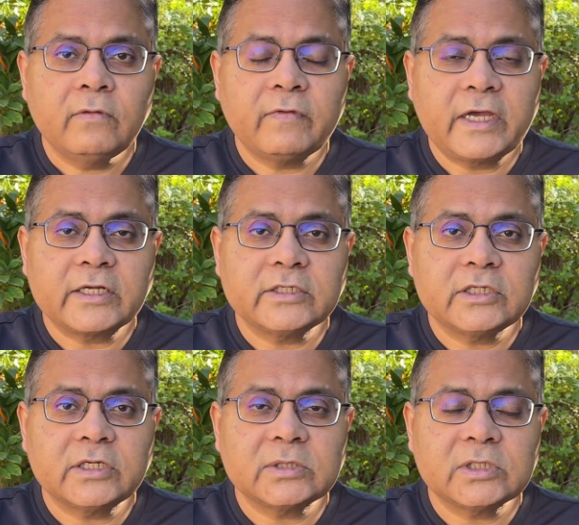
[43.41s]
faculty
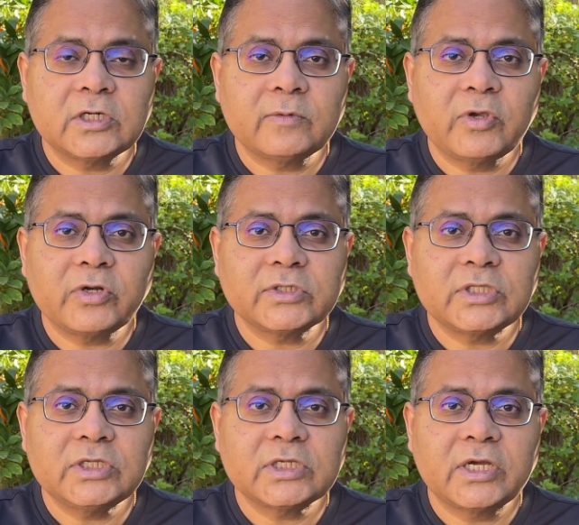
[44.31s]
concerned, because
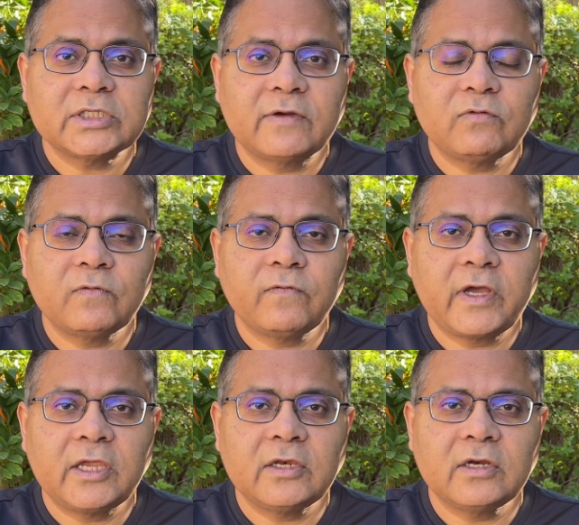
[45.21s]
these guys have to
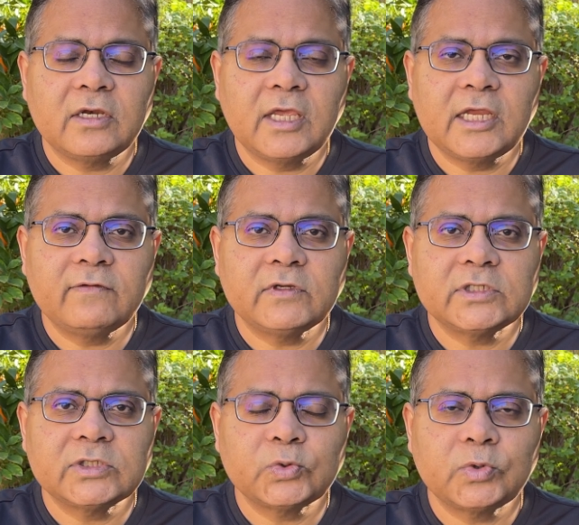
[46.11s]
find a date which
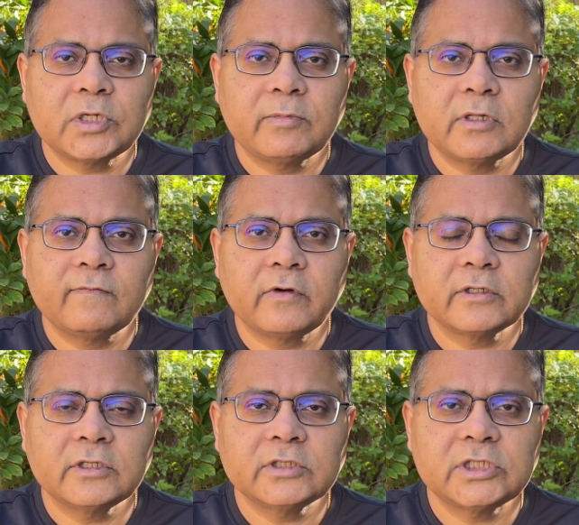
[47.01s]
is suitable for
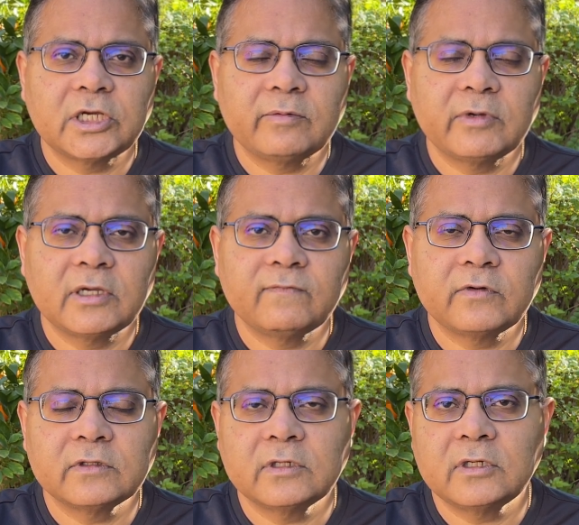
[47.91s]
the chairman,
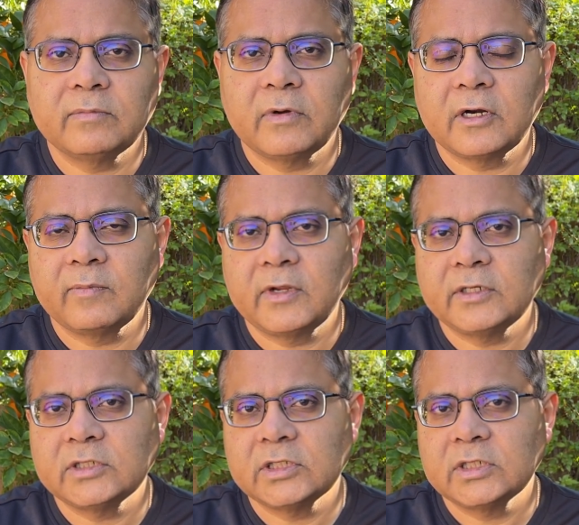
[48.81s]
for the department,